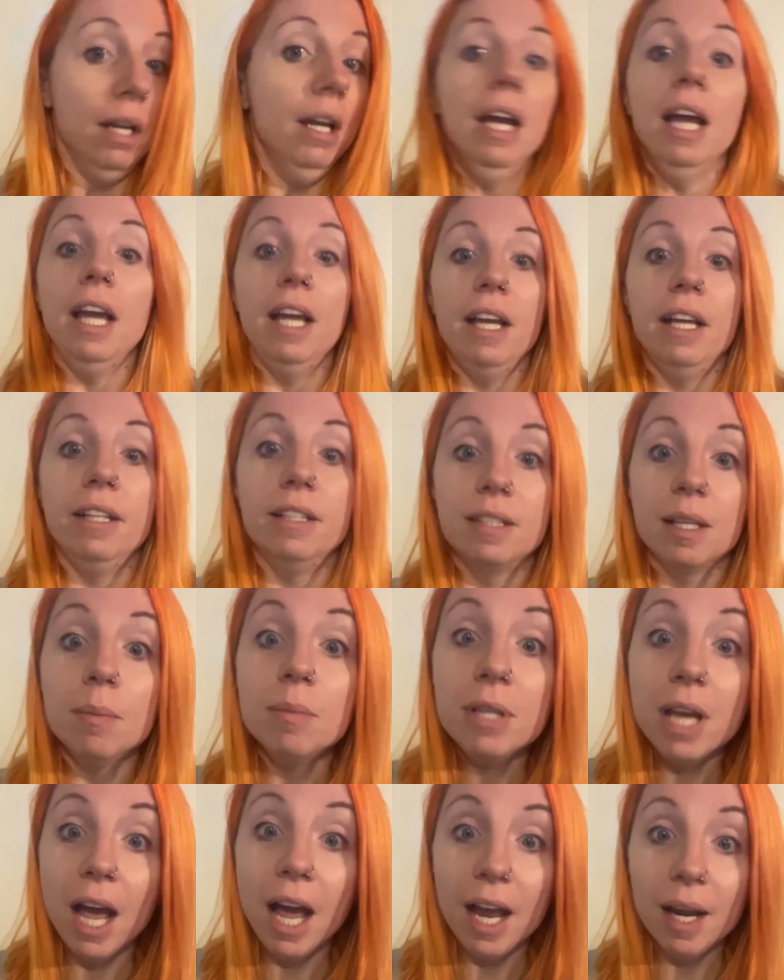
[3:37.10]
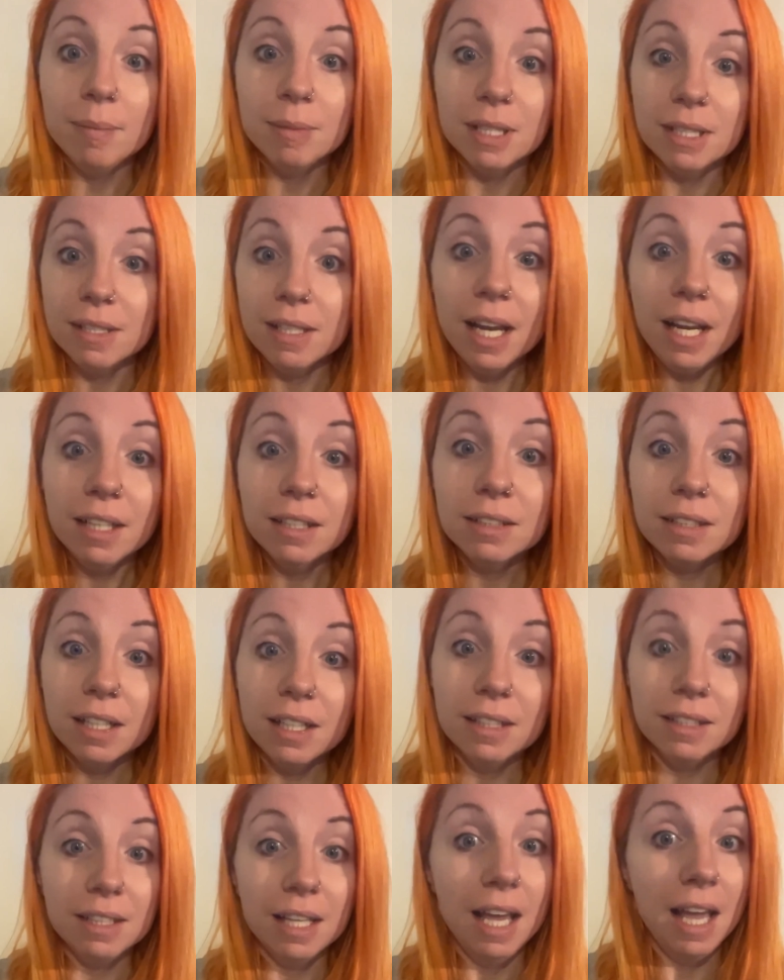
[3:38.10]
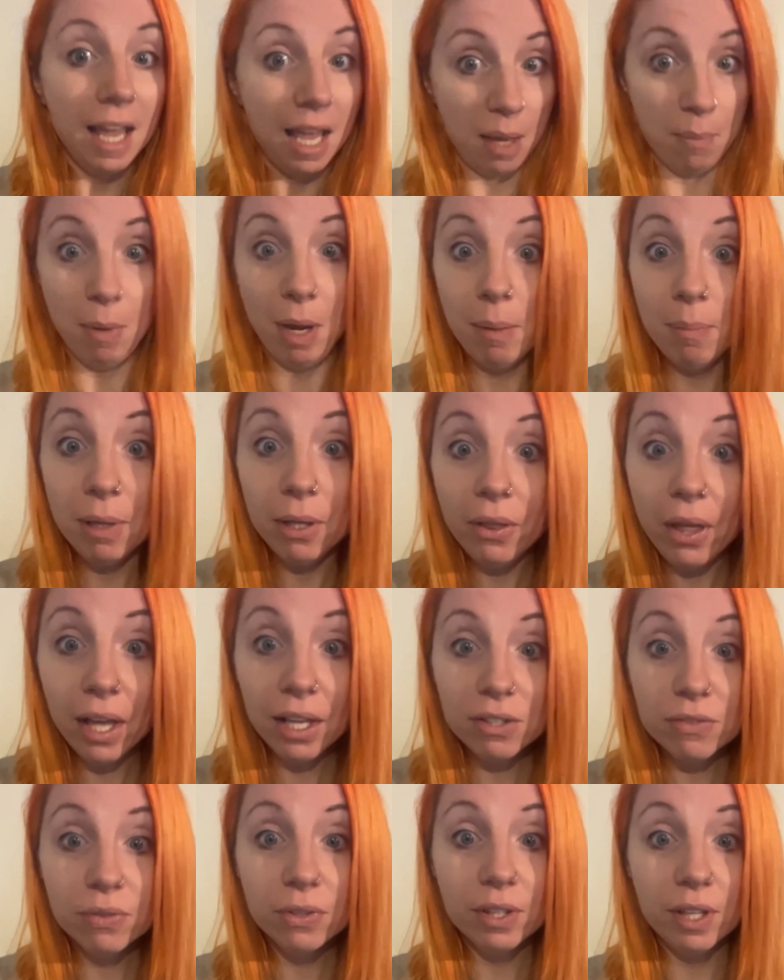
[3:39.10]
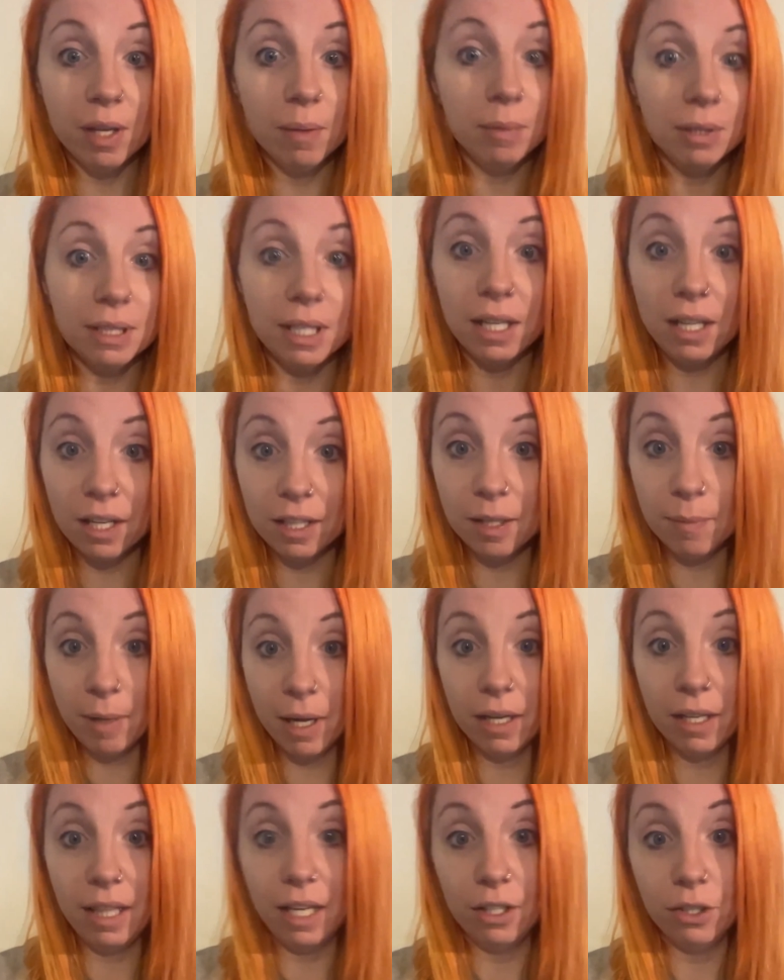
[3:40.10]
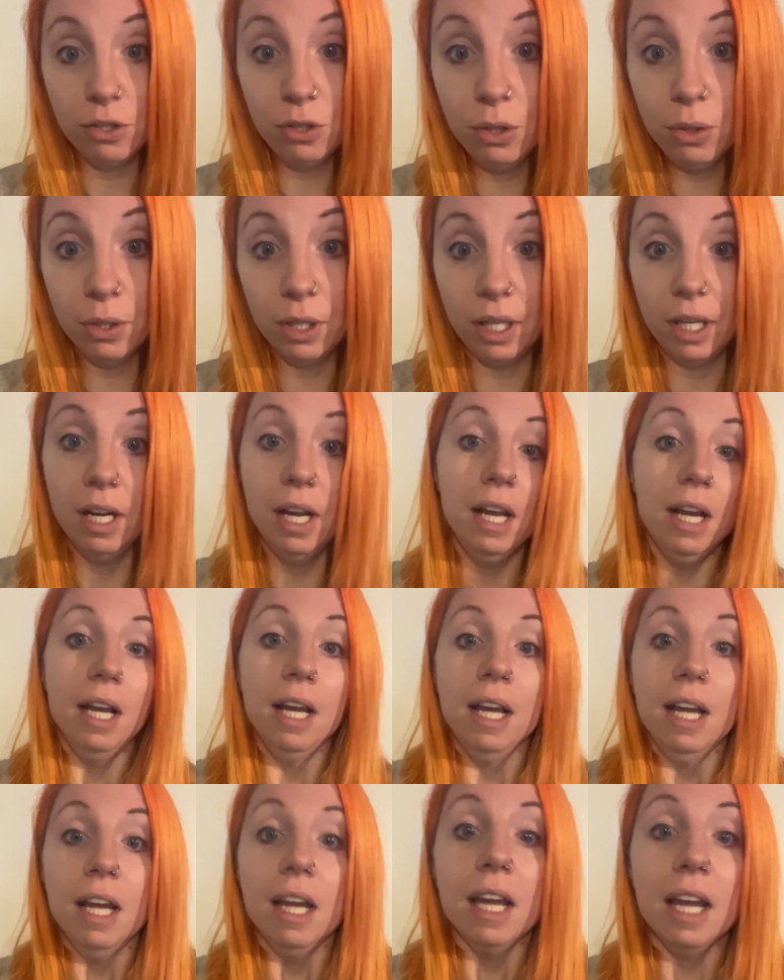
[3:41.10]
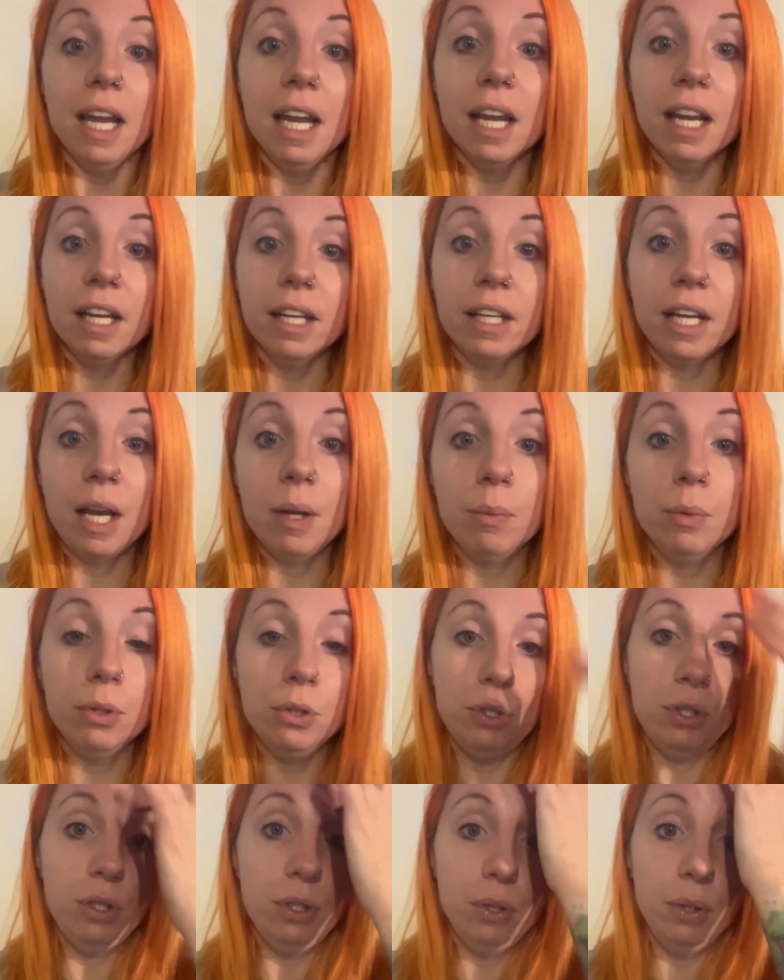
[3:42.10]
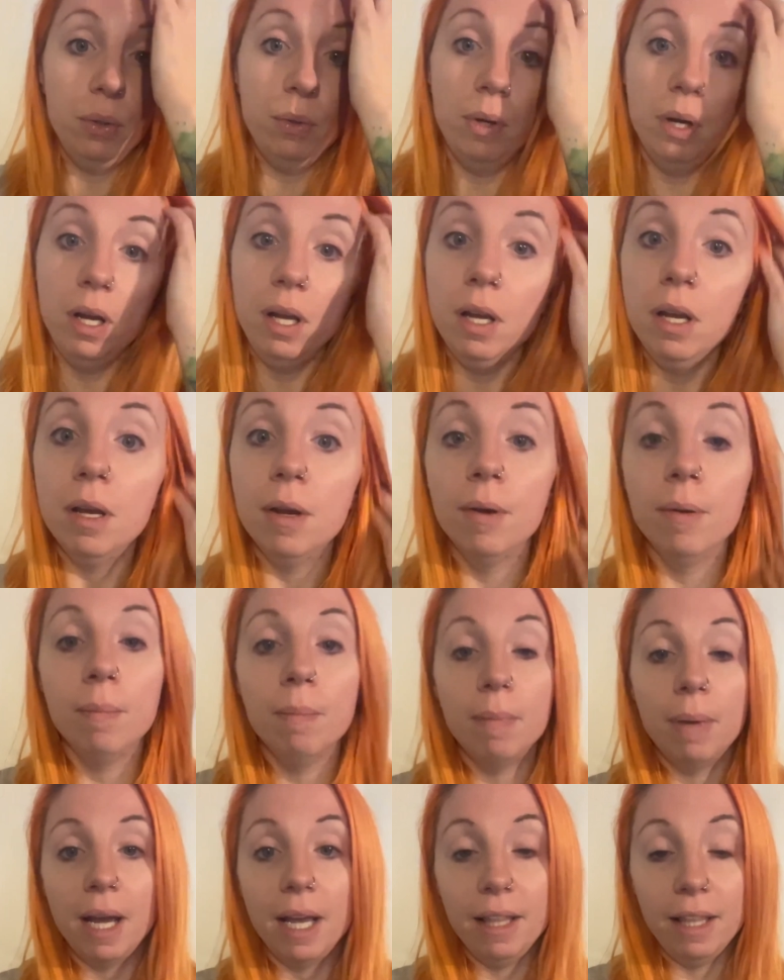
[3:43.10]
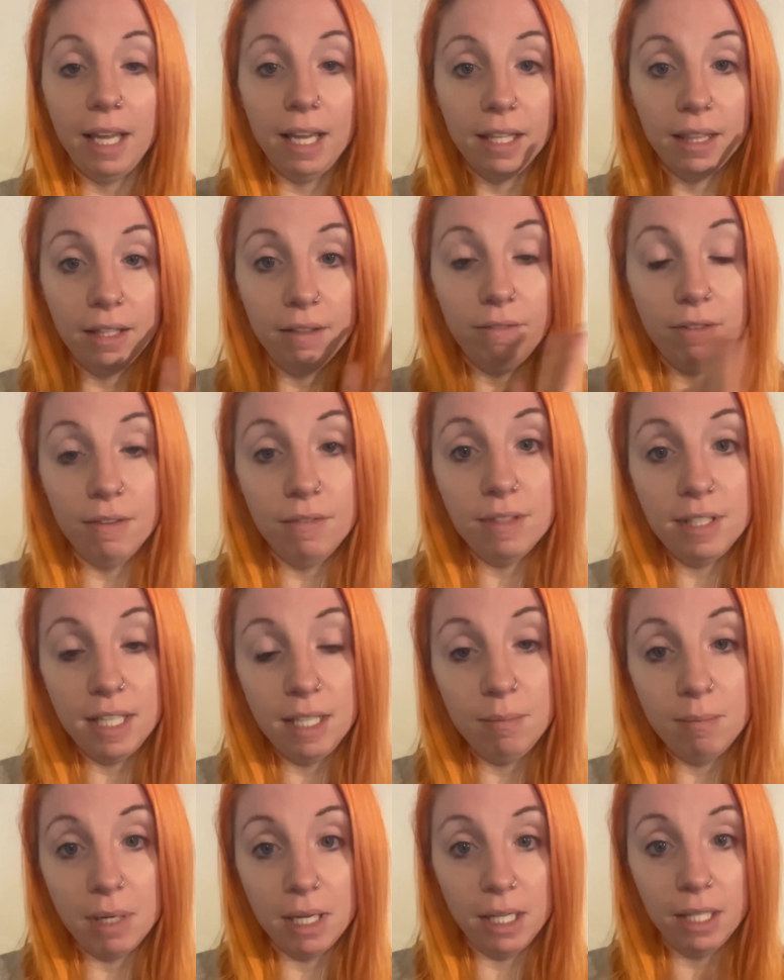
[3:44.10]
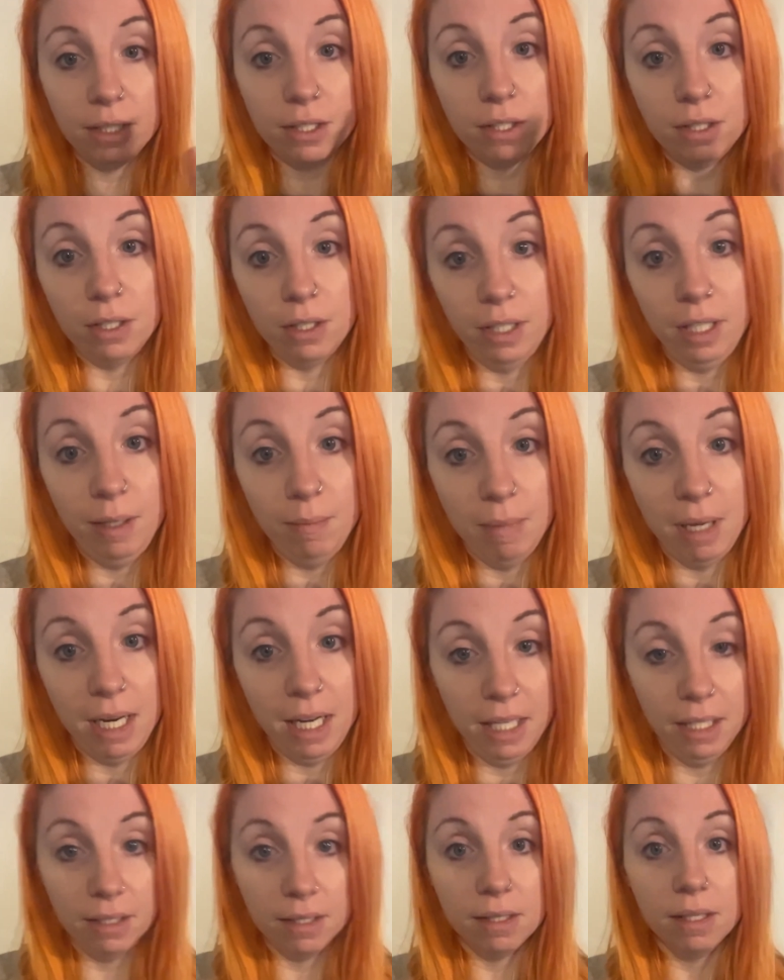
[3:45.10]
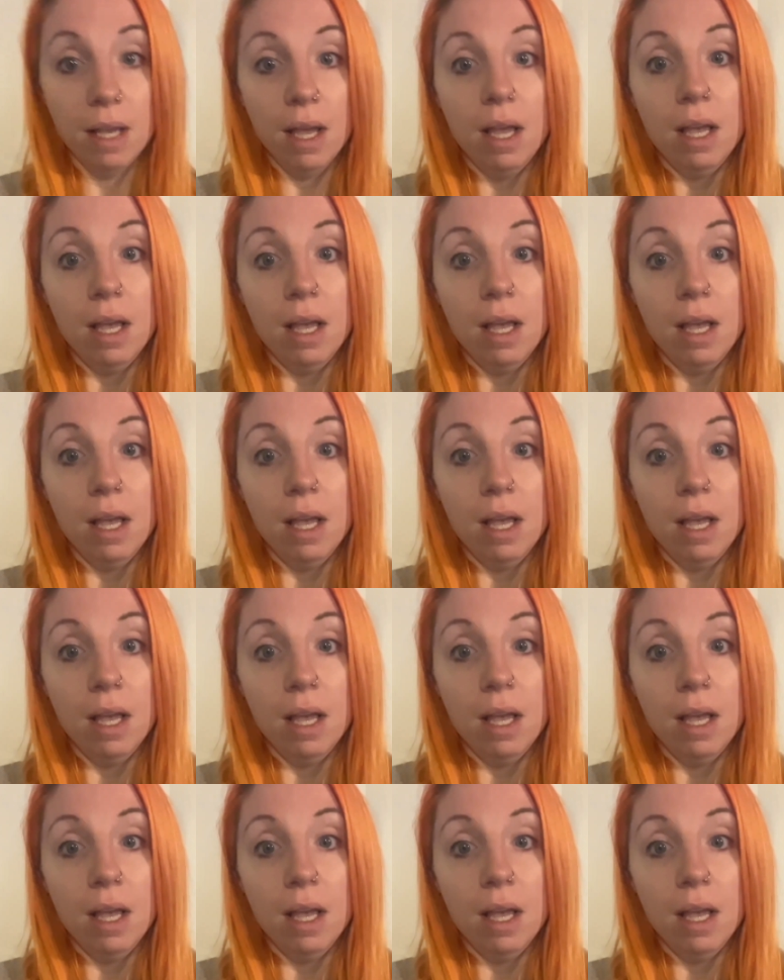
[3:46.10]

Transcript: And sometimes it's nice because it might be less for them because I got them out of there sooner. And I will do by like the 15 minutes, 30 minutes